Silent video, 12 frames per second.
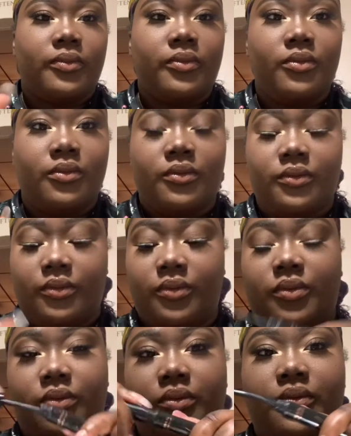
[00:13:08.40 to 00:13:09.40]
set the
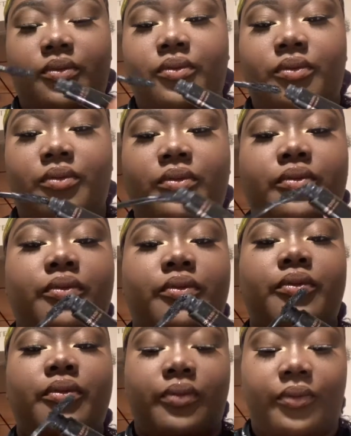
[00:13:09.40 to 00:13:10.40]
face once
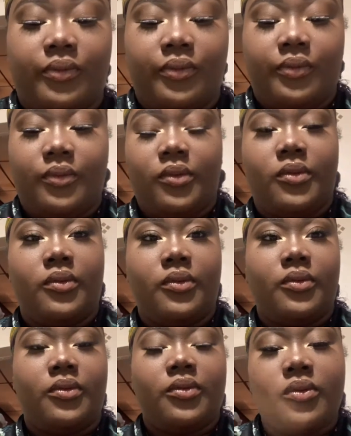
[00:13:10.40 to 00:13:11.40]
again. And